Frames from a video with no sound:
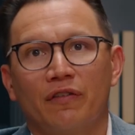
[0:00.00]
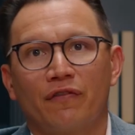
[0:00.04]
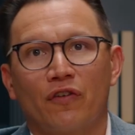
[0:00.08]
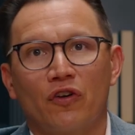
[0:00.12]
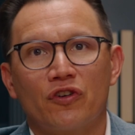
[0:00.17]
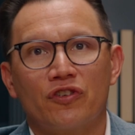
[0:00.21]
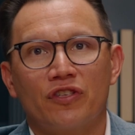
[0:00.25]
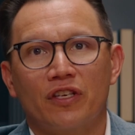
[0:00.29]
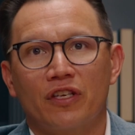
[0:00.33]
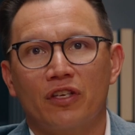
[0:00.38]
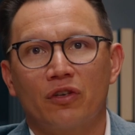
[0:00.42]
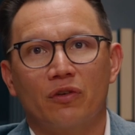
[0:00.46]
The
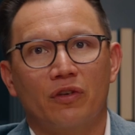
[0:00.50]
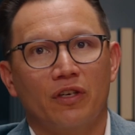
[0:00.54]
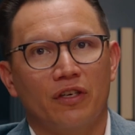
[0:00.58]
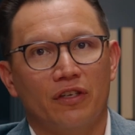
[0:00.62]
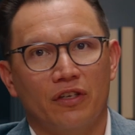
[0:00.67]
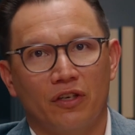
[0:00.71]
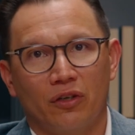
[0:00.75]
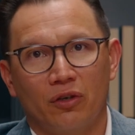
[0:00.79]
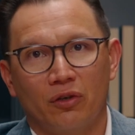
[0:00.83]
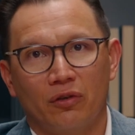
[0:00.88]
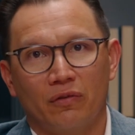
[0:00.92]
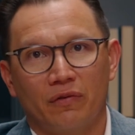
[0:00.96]
first thing you can
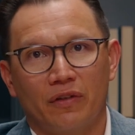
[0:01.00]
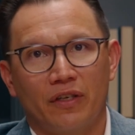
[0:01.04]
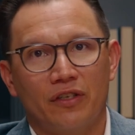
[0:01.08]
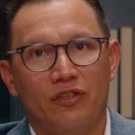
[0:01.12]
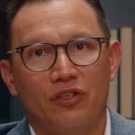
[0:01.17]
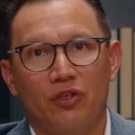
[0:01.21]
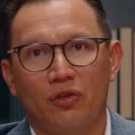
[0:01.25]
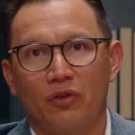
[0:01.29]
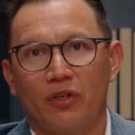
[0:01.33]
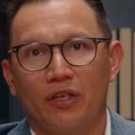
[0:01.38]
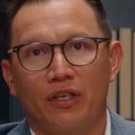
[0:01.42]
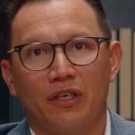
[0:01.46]
do
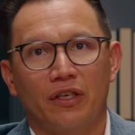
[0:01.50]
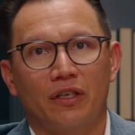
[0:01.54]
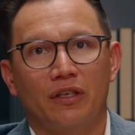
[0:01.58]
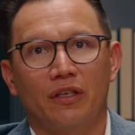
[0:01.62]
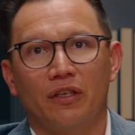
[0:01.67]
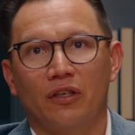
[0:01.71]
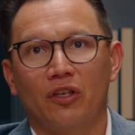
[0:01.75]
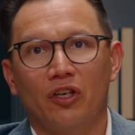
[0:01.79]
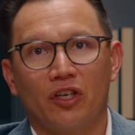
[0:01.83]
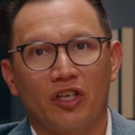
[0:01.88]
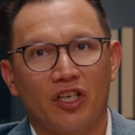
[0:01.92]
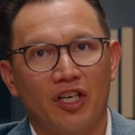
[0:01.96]
is you can
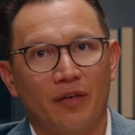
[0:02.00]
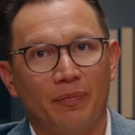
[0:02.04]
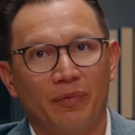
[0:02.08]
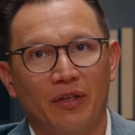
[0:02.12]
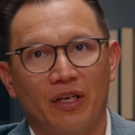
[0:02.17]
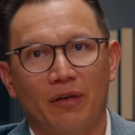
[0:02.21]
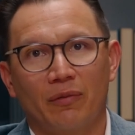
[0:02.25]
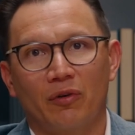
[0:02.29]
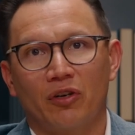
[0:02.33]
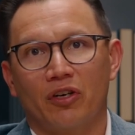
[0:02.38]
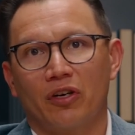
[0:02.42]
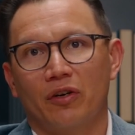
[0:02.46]
look up
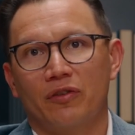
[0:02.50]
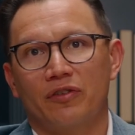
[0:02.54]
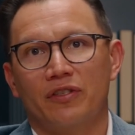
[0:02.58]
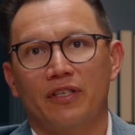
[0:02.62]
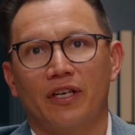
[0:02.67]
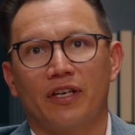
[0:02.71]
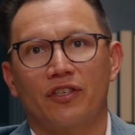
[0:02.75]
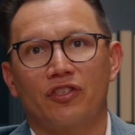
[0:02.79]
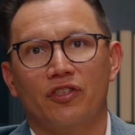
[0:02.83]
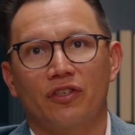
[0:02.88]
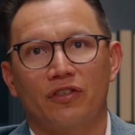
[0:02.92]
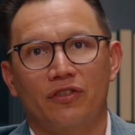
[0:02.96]
Labor Code
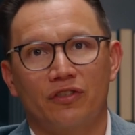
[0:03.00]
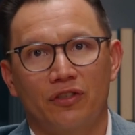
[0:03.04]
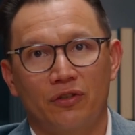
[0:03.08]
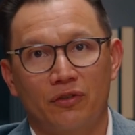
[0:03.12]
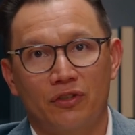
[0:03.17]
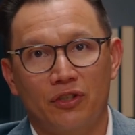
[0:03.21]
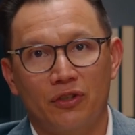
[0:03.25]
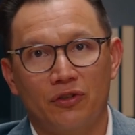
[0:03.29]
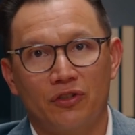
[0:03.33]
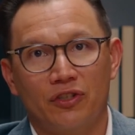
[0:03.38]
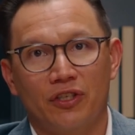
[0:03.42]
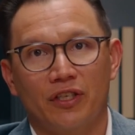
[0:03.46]
Section
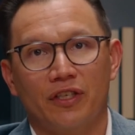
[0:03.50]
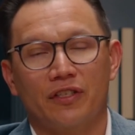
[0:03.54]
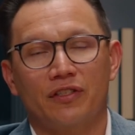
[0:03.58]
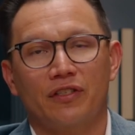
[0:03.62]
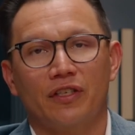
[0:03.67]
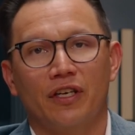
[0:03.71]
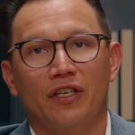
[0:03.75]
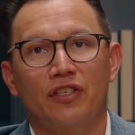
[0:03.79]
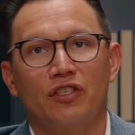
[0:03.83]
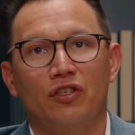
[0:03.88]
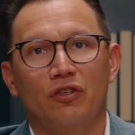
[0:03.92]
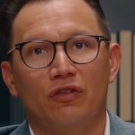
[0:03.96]

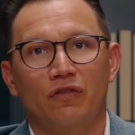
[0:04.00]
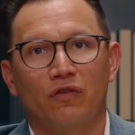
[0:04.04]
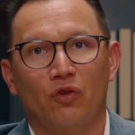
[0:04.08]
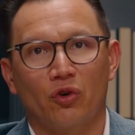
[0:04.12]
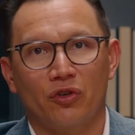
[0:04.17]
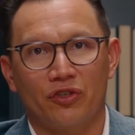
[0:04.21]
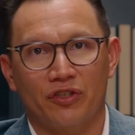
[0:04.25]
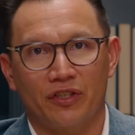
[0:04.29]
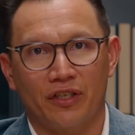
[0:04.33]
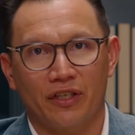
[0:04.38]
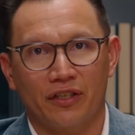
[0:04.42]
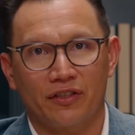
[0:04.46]
226 and
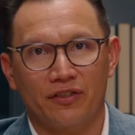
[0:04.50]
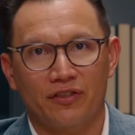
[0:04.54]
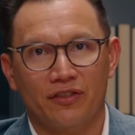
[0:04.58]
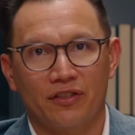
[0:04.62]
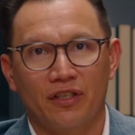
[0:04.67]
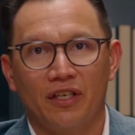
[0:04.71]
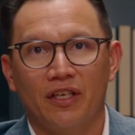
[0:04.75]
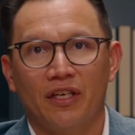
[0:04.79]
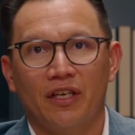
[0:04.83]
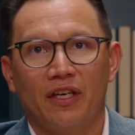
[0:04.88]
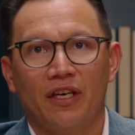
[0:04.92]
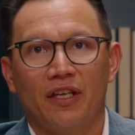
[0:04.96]

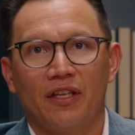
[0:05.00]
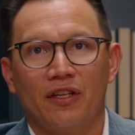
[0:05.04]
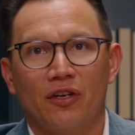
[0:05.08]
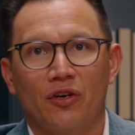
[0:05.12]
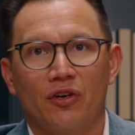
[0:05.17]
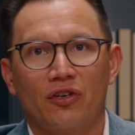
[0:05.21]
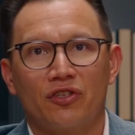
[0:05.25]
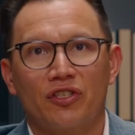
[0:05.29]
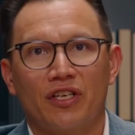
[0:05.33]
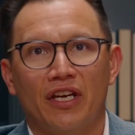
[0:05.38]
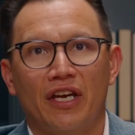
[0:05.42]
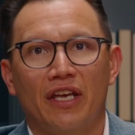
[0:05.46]
246.
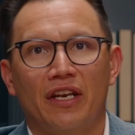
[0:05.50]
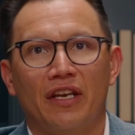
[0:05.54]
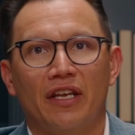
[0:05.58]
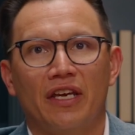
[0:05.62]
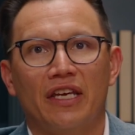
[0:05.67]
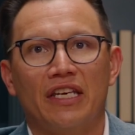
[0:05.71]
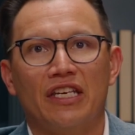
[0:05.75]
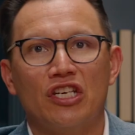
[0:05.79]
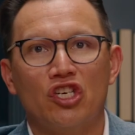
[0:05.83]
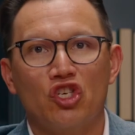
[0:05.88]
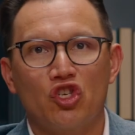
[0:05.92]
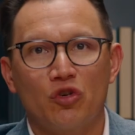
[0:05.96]
There's an
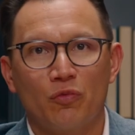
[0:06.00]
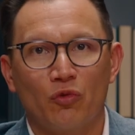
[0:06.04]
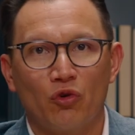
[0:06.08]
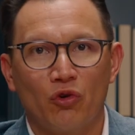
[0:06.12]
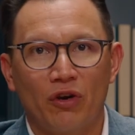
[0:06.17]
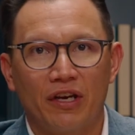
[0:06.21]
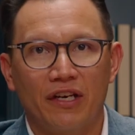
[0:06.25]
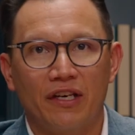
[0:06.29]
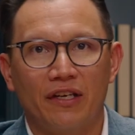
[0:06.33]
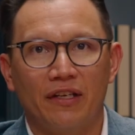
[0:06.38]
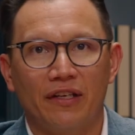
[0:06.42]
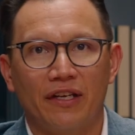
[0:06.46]

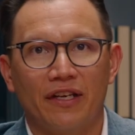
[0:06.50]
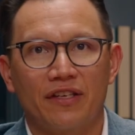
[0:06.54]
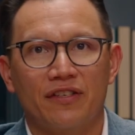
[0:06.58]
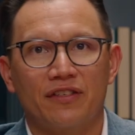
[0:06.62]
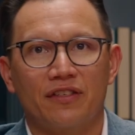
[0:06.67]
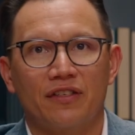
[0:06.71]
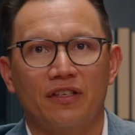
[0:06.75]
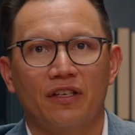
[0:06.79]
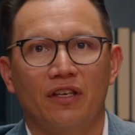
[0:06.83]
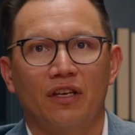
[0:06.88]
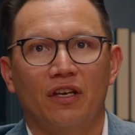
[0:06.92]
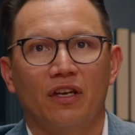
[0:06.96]
enumerated
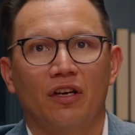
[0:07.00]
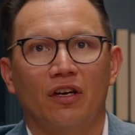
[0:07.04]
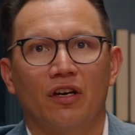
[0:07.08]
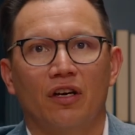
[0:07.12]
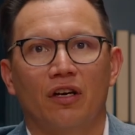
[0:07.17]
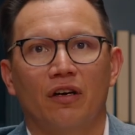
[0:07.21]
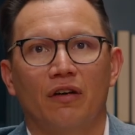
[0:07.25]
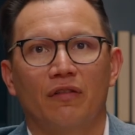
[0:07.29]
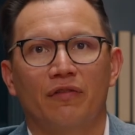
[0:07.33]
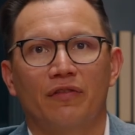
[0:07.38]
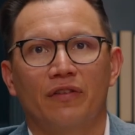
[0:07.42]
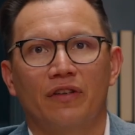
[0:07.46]
list
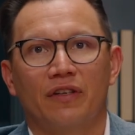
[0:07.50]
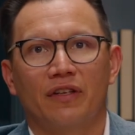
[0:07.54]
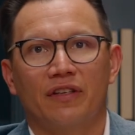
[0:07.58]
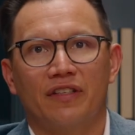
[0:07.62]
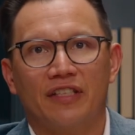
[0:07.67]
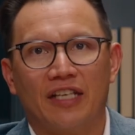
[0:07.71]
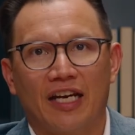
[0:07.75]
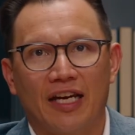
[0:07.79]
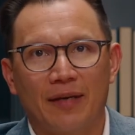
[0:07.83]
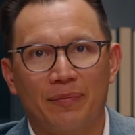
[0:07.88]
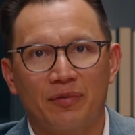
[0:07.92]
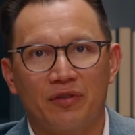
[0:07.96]
of the
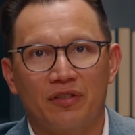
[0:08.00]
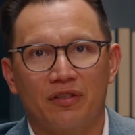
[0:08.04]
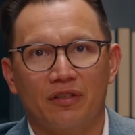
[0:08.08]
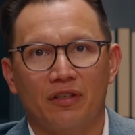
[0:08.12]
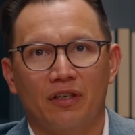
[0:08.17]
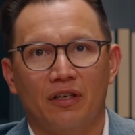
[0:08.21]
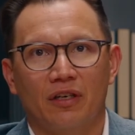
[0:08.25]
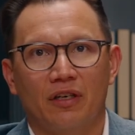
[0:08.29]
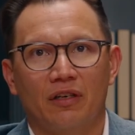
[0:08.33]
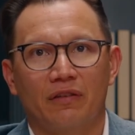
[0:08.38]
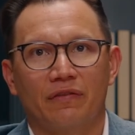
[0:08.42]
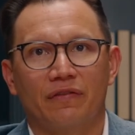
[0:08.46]
types
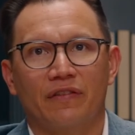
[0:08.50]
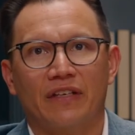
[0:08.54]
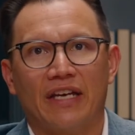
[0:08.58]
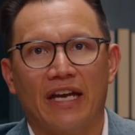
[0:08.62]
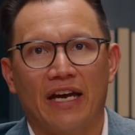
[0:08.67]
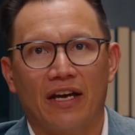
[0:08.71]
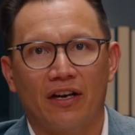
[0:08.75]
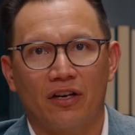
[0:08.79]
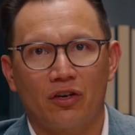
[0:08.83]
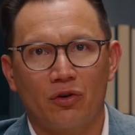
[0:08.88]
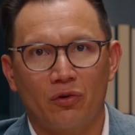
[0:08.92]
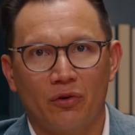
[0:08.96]
of
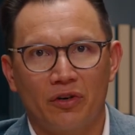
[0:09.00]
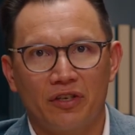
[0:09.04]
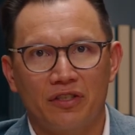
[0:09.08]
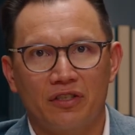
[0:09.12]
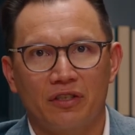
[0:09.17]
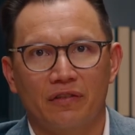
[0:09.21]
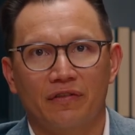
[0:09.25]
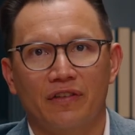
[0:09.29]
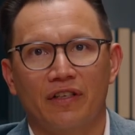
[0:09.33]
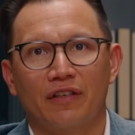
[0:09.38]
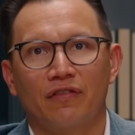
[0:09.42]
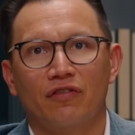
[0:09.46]

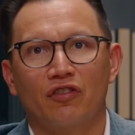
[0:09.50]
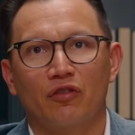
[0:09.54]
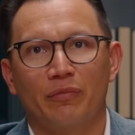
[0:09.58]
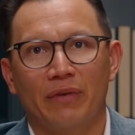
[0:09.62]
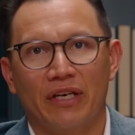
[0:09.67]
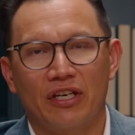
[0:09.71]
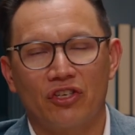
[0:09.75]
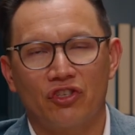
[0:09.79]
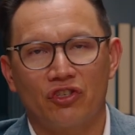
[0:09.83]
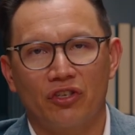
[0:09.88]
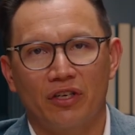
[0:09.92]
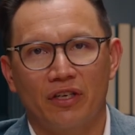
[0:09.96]
categories of
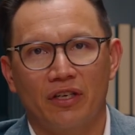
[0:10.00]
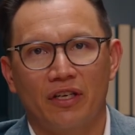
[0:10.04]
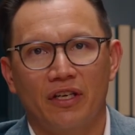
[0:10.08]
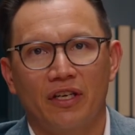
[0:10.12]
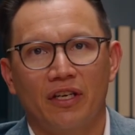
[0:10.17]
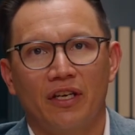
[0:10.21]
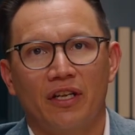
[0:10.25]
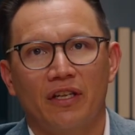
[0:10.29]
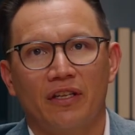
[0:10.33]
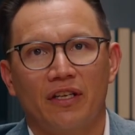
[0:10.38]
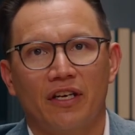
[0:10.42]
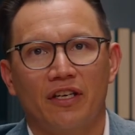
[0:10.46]
information
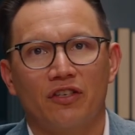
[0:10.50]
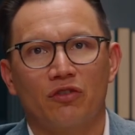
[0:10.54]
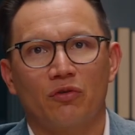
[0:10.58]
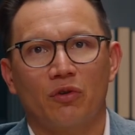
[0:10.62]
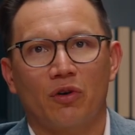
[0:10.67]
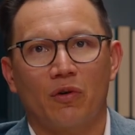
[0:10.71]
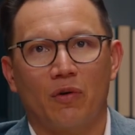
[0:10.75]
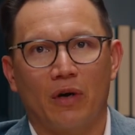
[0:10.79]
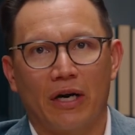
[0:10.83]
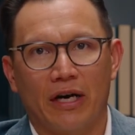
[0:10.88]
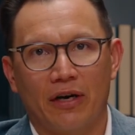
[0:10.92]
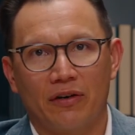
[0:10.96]
that is
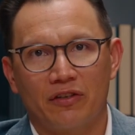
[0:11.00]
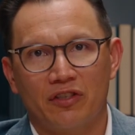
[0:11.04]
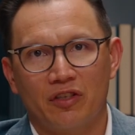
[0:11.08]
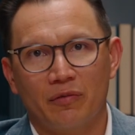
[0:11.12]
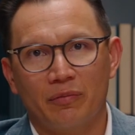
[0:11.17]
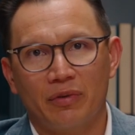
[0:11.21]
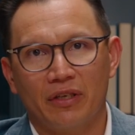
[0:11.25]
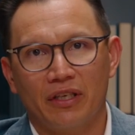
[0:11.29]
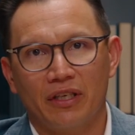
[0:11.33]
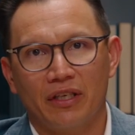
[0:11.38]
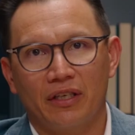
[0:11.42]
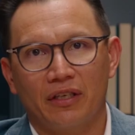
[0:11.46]
required
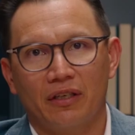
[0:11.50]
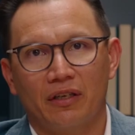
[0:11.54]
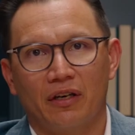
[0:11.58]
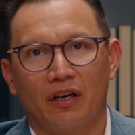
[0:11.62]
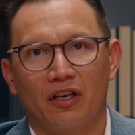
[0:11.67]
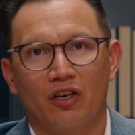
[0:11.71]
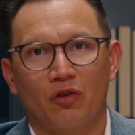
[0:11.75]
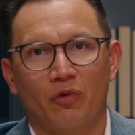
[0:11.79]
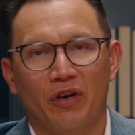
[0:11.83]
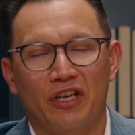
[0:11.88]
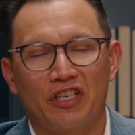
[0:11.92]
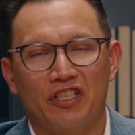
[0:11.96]
to be
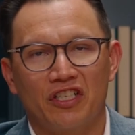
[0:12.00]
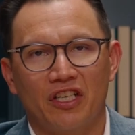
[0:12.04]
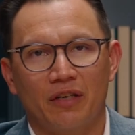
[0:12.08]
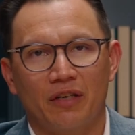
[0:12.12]
on a wage